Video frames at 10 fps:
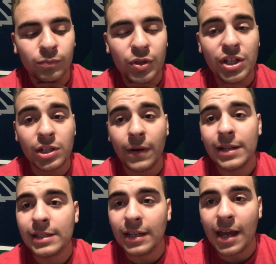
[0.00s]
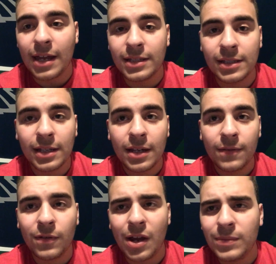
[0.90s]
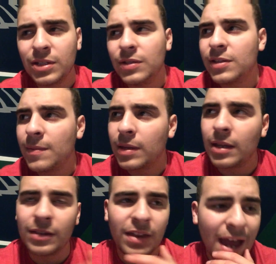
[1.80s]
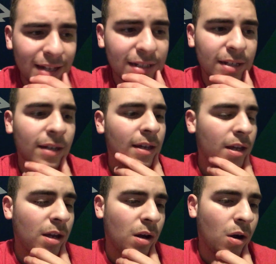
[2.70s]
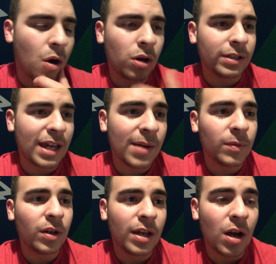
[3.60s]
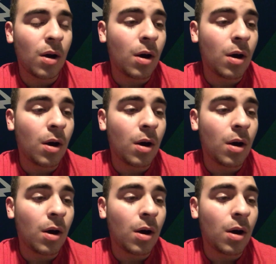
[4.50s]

which is crazy. And for him to do something like that on camera,